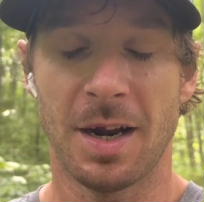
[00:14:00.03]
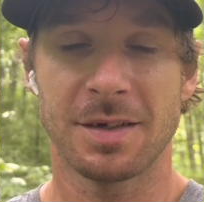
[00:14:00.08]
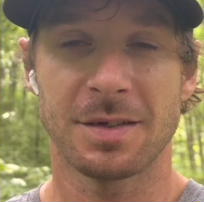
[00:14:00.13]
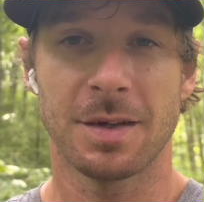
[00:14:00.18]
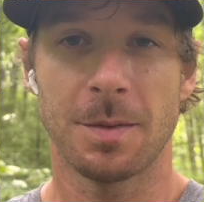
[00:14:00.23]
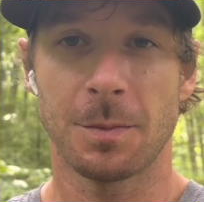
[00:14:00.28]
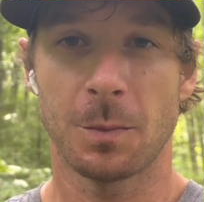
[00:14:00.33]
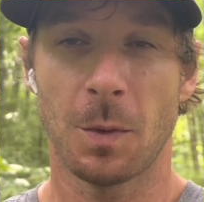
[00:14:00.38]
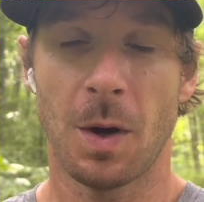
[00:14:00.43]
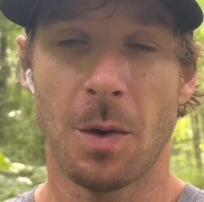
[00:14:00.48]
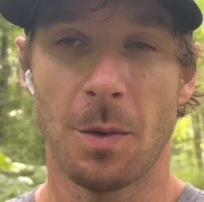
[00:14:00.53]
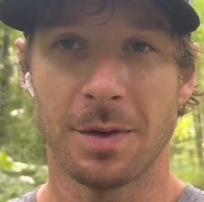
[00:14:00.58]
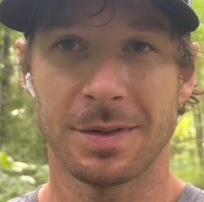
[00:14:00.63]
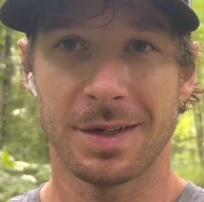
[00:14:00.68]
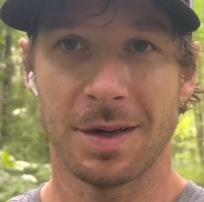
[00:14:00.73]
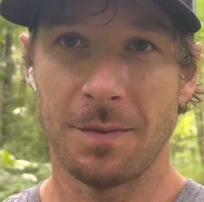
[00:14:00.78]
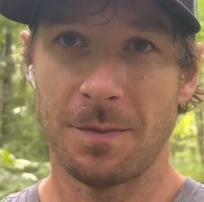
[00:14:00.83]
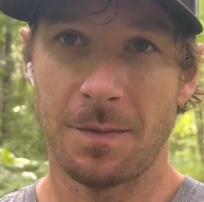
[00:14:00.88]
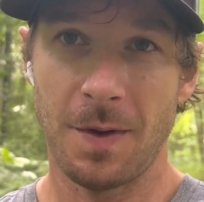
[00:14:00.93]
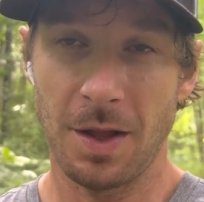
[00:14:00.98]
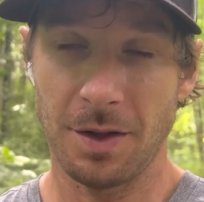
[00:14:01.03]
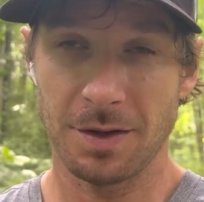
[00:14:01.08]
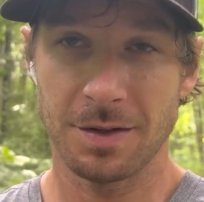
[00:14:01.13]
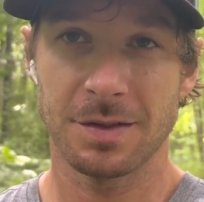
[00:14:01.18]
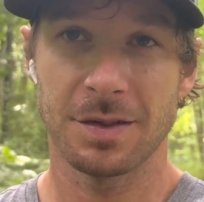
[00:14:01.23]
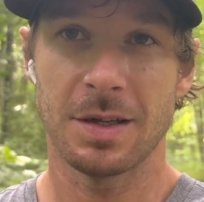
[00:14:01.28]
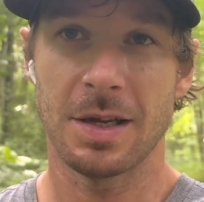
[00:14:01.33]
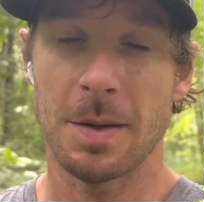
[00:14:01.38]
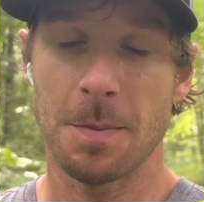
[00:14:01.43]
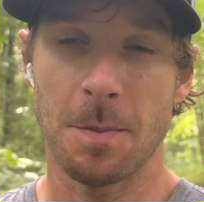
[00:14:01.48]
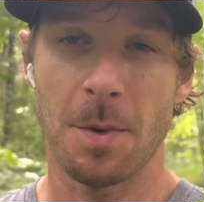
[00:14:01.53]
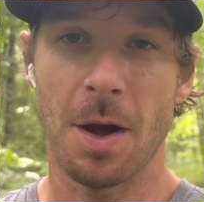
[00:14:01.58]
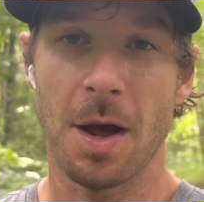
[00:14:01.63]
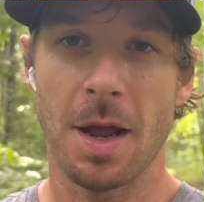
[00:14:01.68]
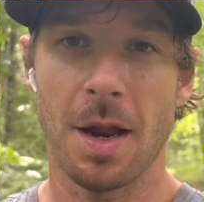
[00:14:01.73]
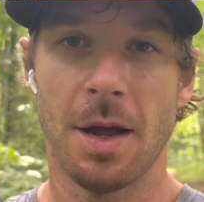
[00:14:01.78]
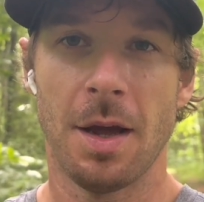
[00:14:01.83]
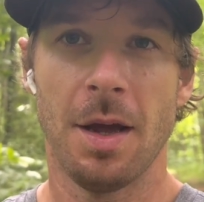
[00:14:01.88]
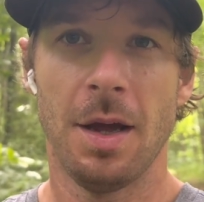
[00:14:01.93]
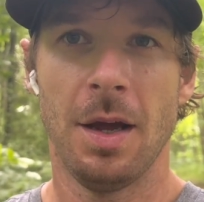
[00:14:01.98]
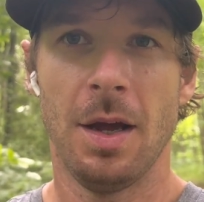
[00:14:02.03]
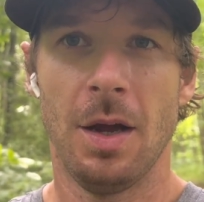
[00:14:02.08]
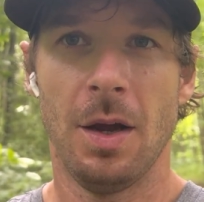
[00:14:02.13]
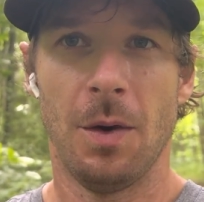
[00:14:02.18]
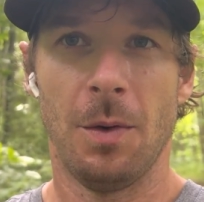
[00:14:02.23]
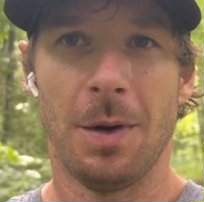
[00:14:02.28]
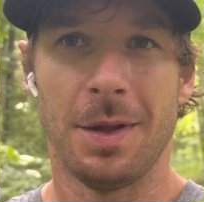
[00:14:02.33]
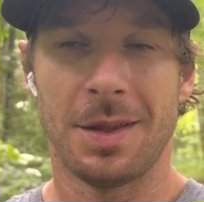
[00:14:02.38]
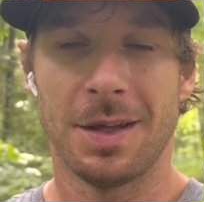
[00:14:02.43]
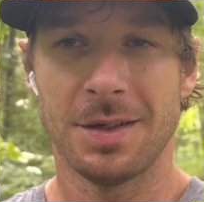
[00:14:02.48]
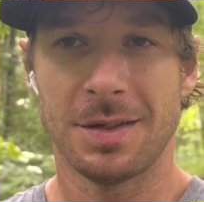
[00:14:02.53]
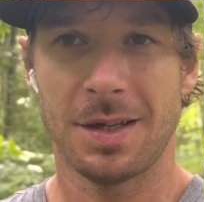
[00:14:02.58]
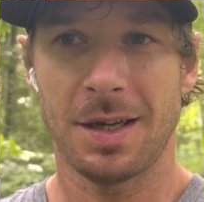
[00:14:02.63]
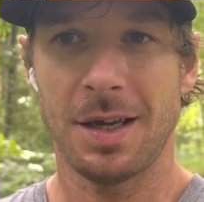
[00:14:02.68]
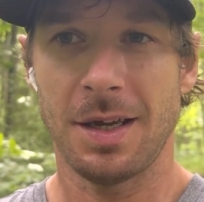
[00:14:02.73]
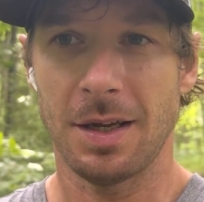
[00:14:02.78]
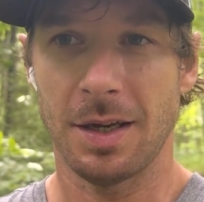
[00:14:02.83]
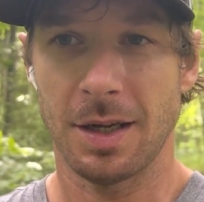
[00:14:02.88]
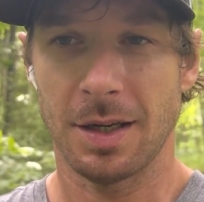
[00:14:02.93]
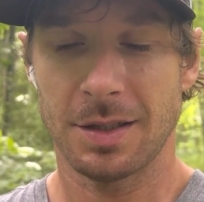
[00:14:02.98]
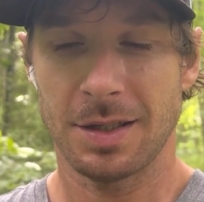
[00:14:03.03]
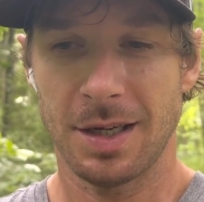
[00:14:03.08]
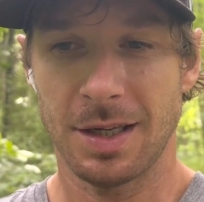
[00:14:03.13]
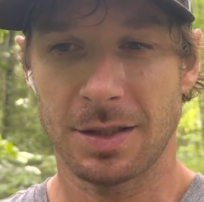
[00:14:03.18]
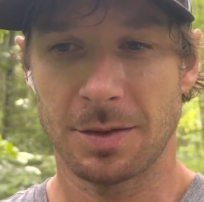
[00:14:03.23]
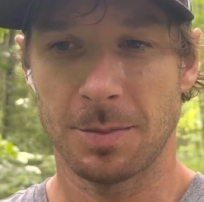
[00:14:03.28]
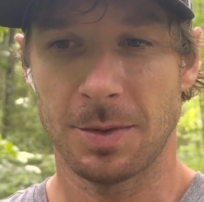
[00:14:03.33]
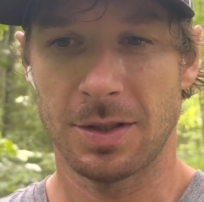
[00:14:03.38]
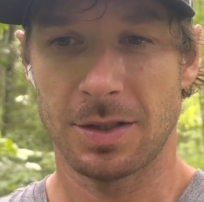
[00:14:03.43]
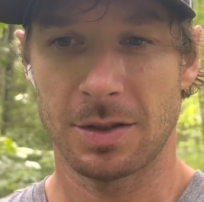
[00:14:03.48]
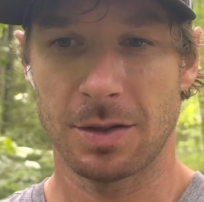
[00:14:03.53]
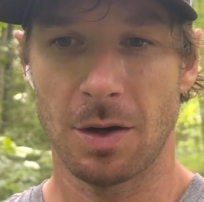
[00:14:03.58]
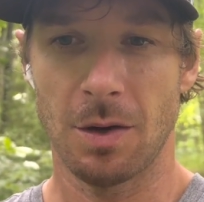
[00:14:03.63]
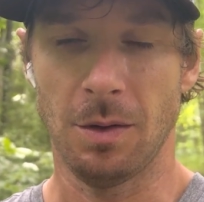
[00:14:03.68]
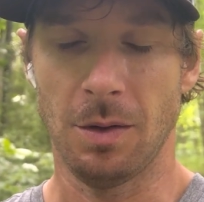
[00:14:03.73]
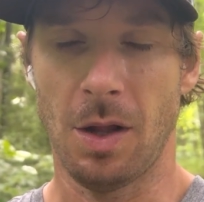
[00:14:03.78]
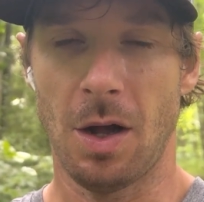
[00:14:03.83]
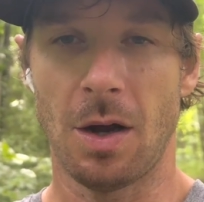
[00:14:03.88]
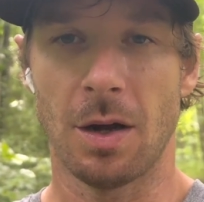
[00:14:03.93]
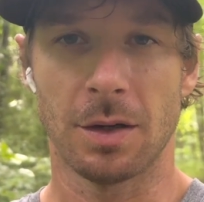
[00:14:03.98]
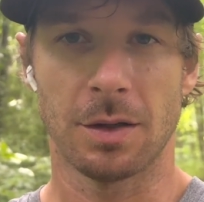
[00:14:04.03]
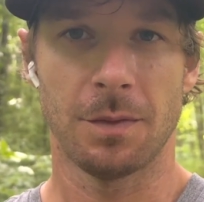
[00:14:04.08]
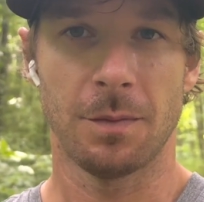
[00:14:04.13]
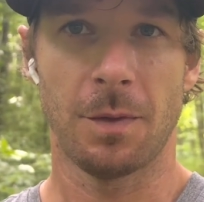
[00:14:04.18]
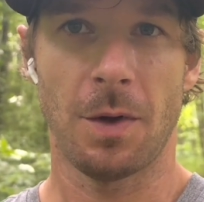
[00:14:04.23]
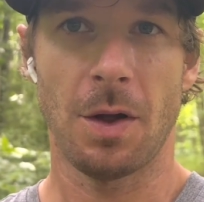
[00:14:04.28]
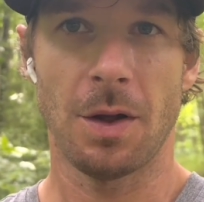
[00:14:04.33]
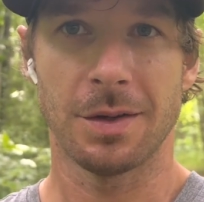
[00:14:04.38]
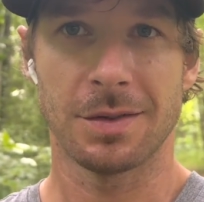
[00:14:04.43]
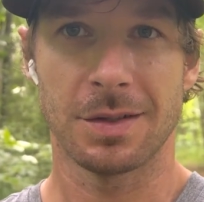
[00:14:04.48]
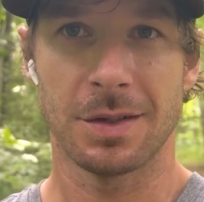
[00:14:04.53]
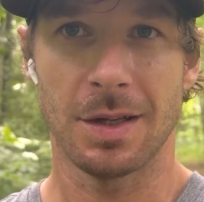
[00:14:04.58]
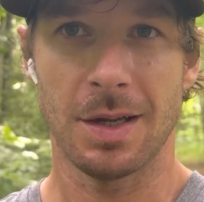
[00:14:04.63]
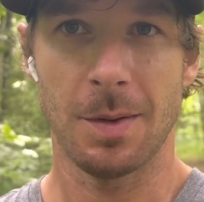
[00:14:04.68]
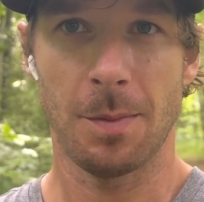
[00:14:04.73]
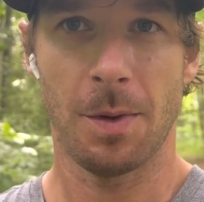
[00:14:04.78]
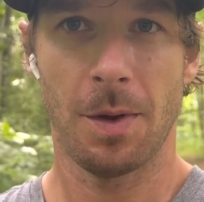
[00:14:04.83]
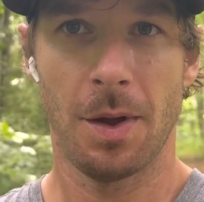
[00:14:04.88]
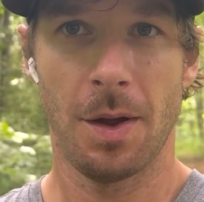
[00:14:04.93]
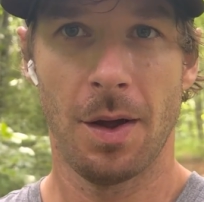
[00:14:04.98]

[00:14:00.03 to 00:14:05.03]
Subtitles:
slept well once I fell asleep, but with this heat, it takes me so long to fall asleep.